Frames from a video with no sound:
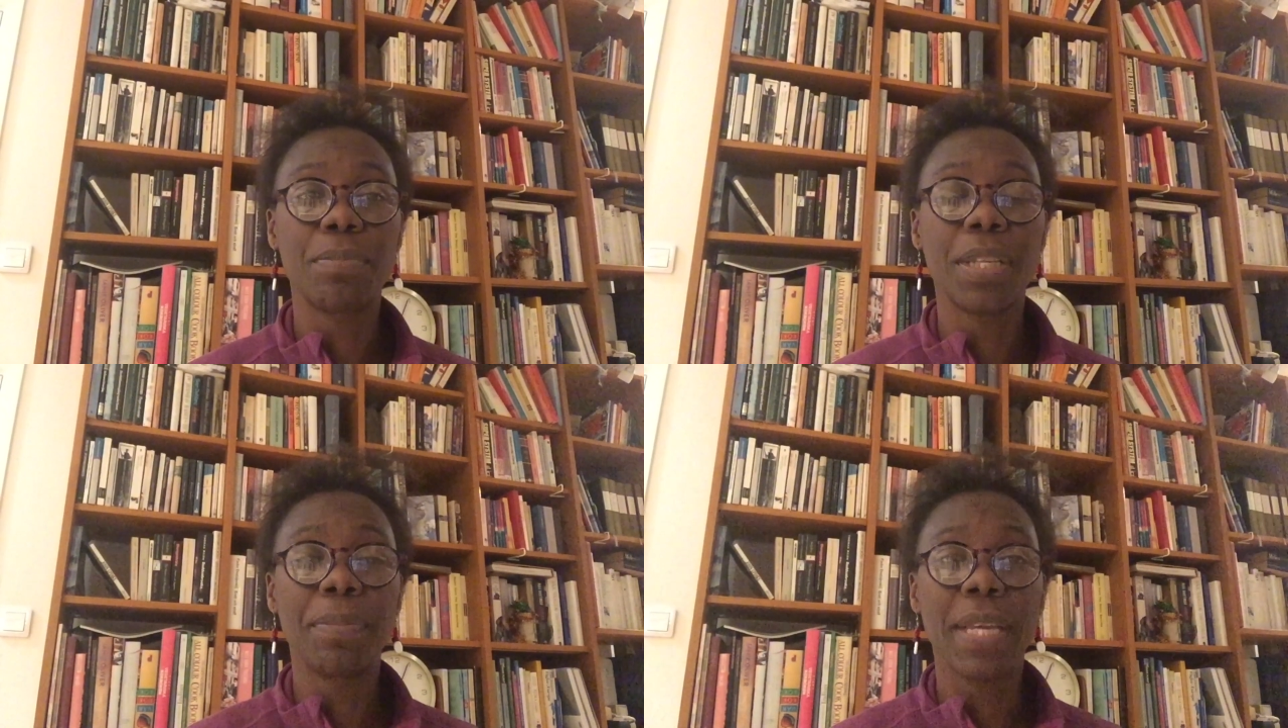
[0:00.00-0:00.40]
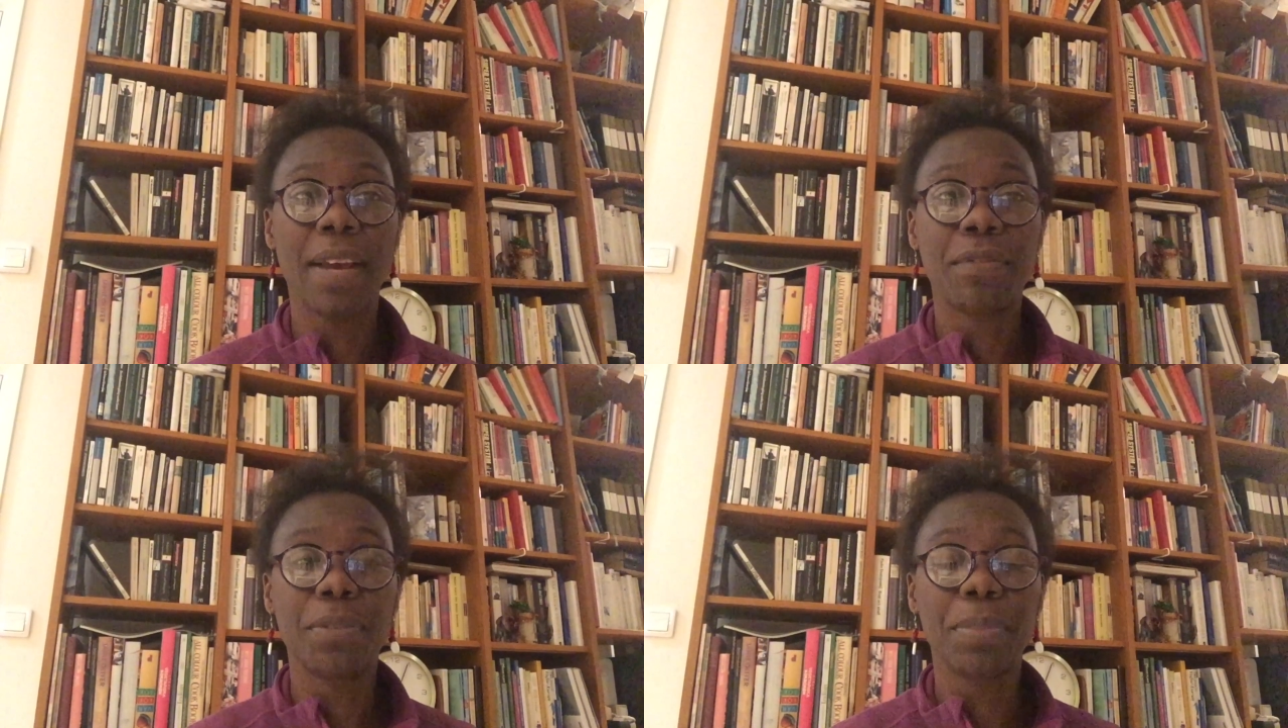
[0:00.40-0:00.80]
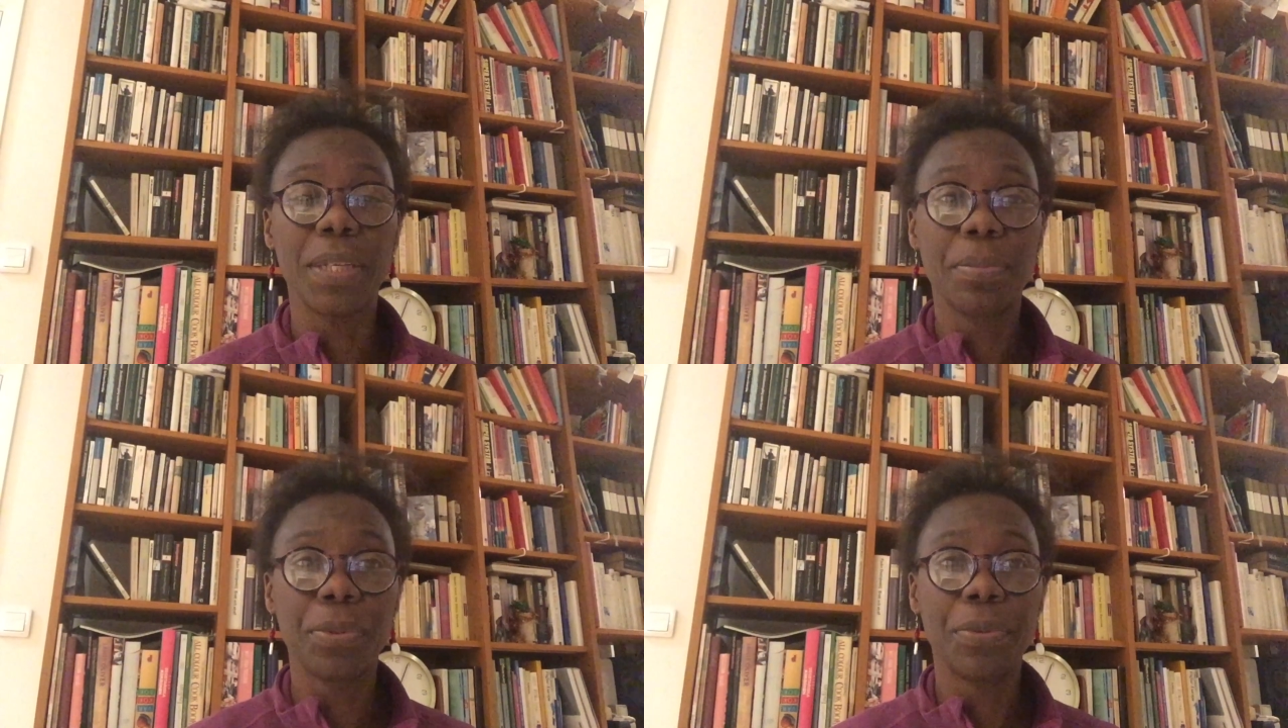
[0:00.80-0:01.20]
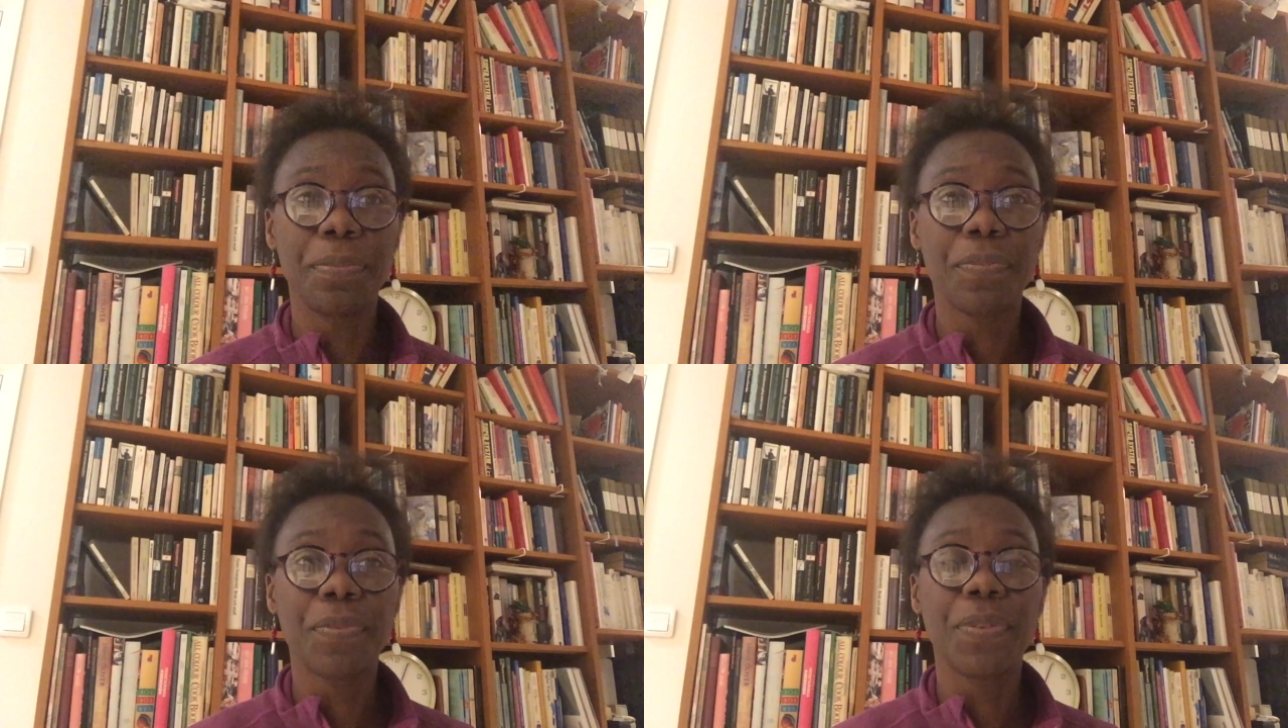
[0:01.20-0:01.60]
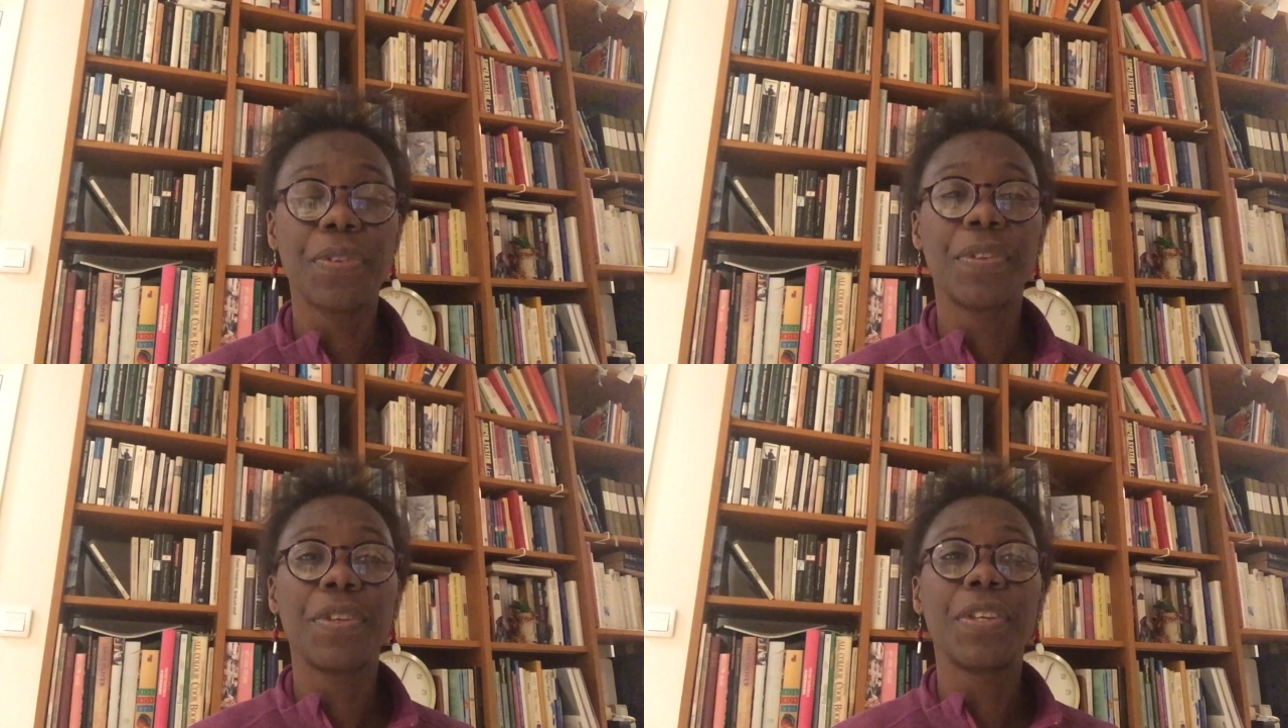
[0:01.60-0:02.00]
the Biafran people.
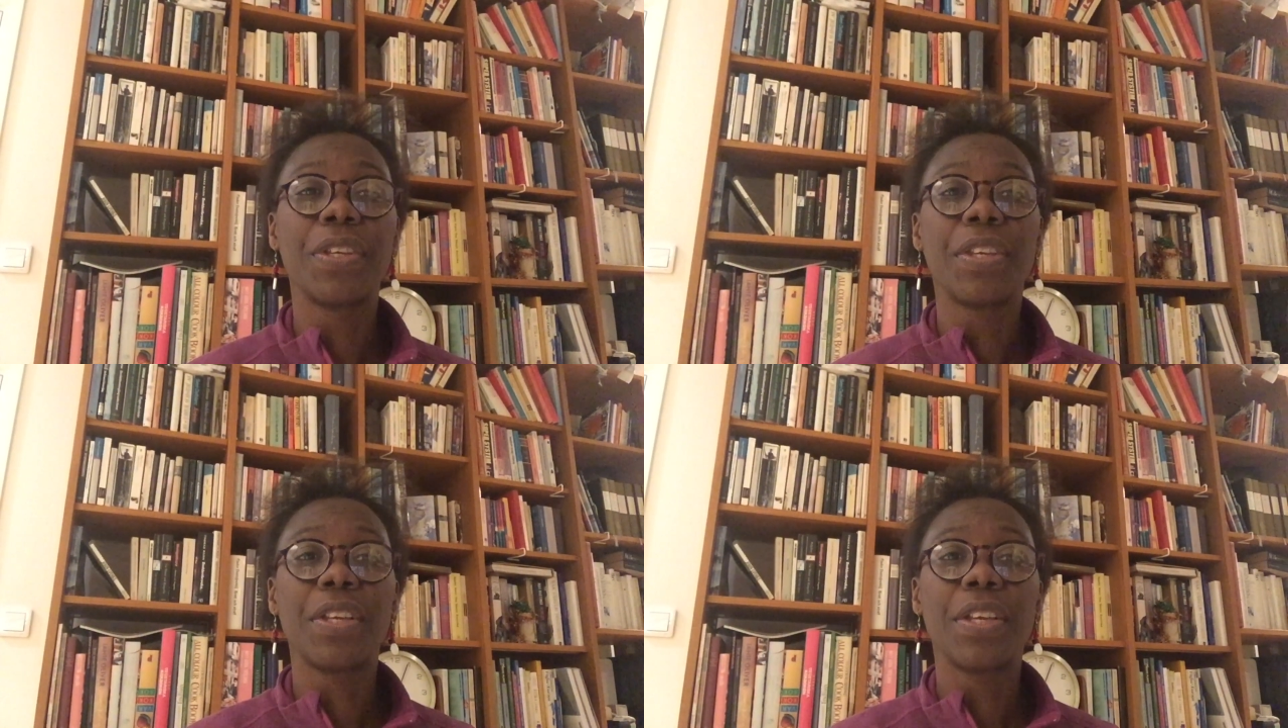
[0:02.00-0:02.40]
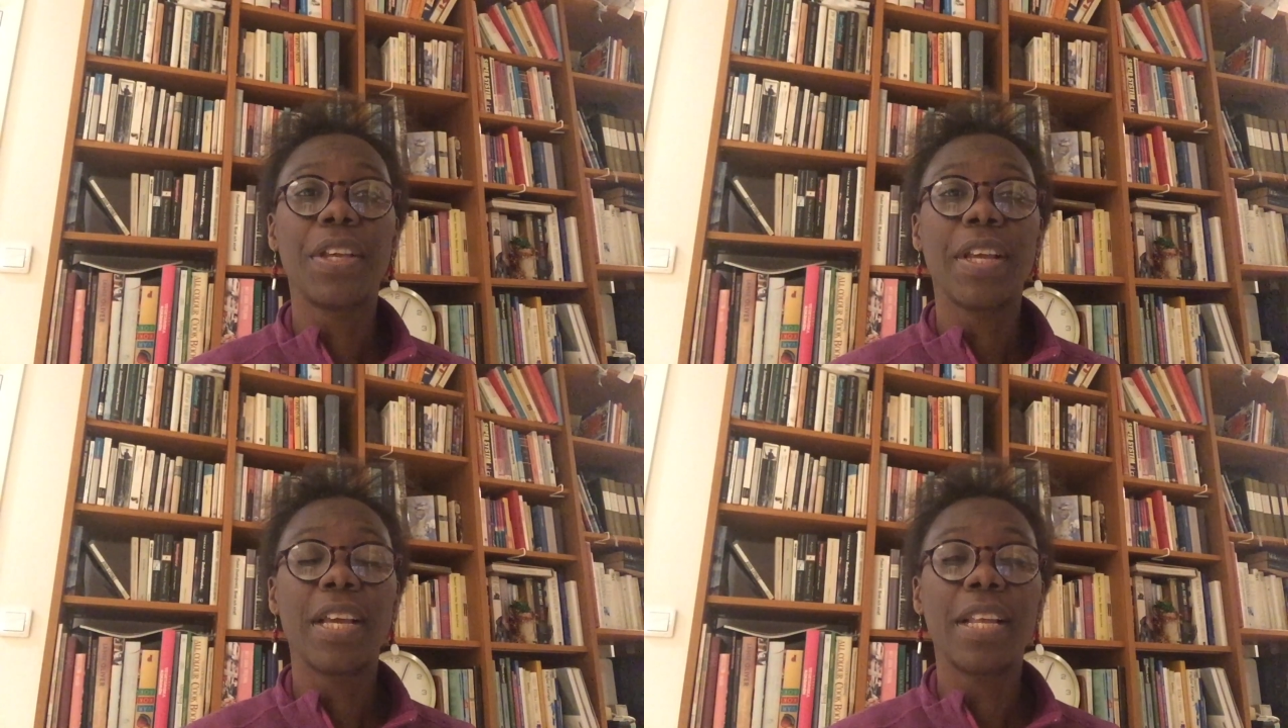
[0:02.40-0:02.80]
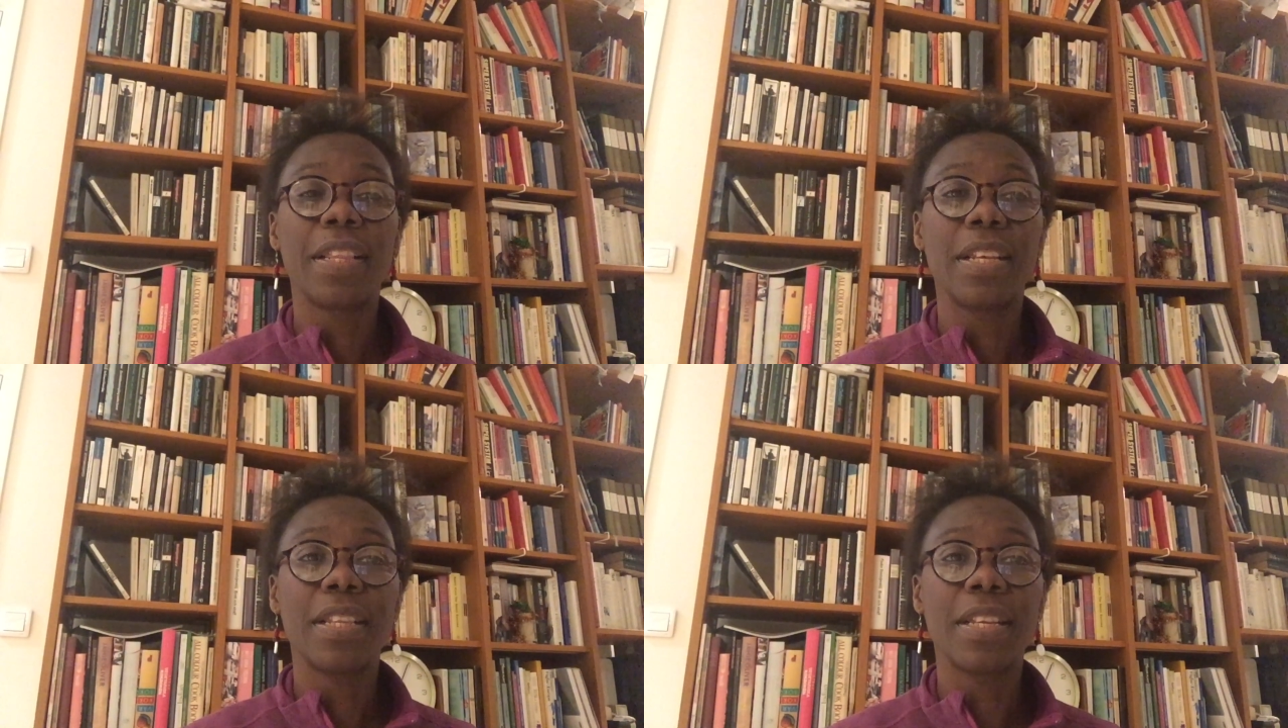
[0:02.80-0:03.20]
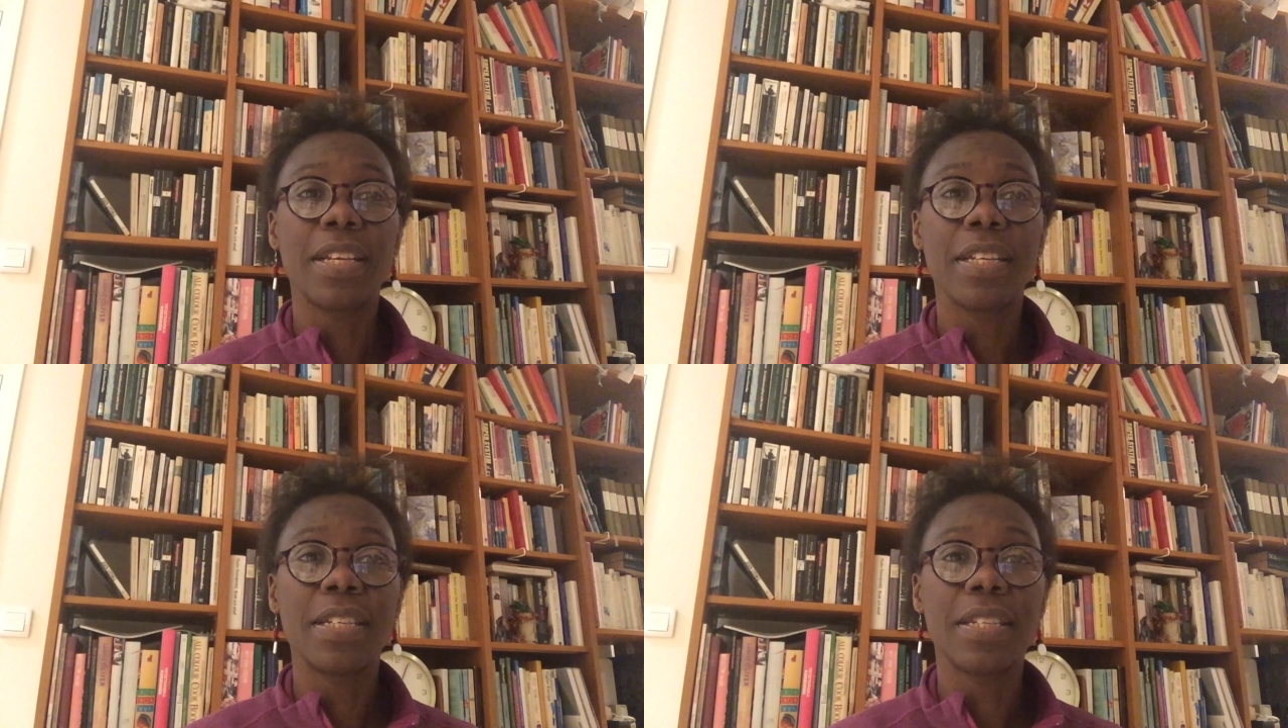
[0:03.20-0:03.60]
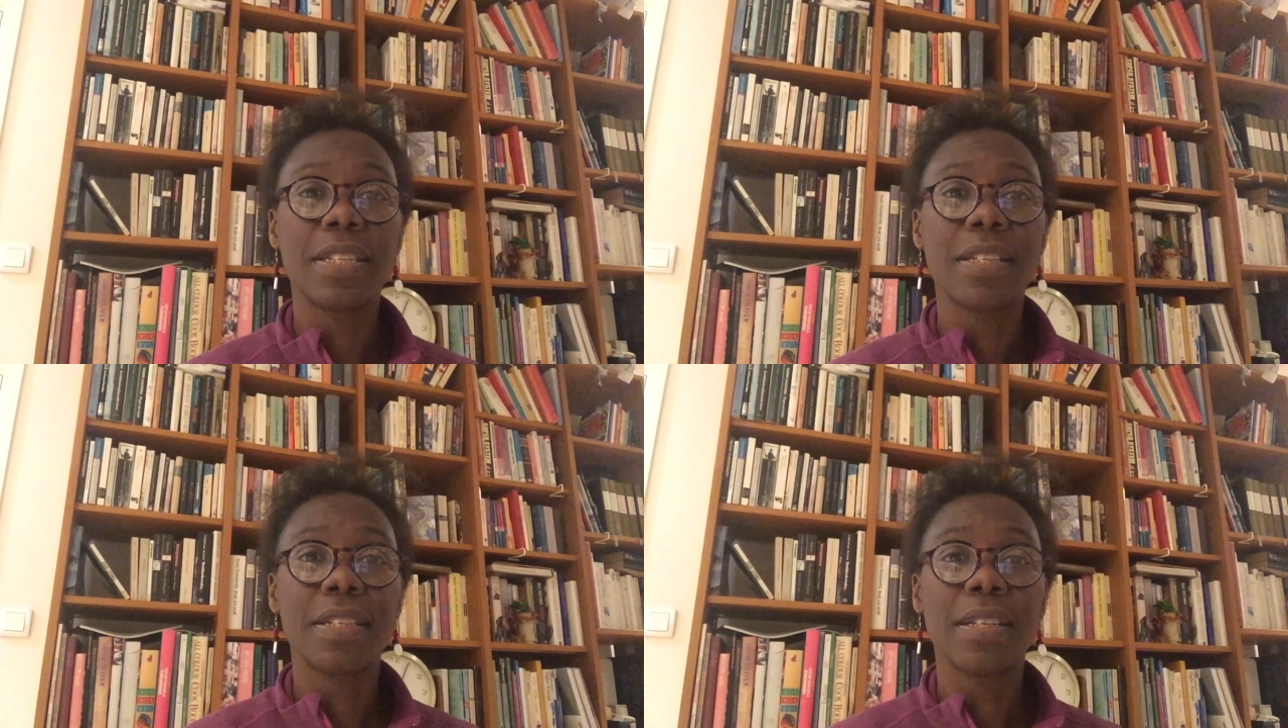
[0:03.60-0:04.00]
And then
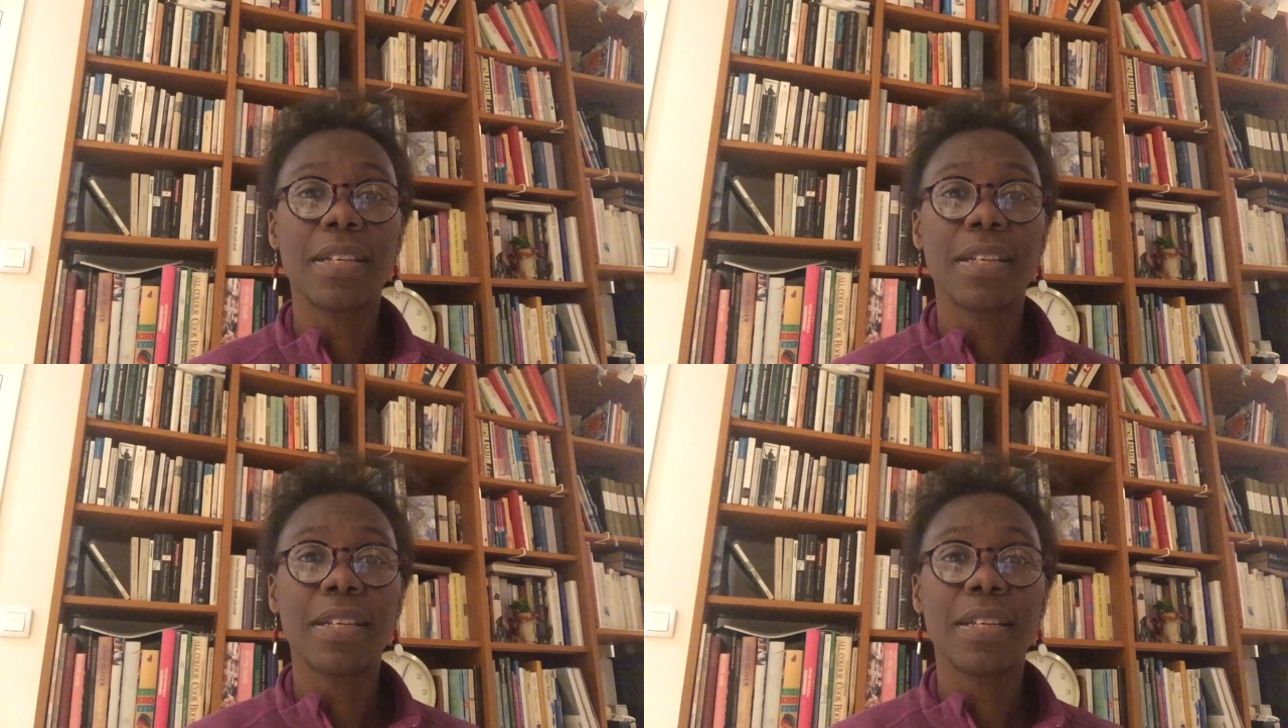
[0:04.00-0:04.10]
there's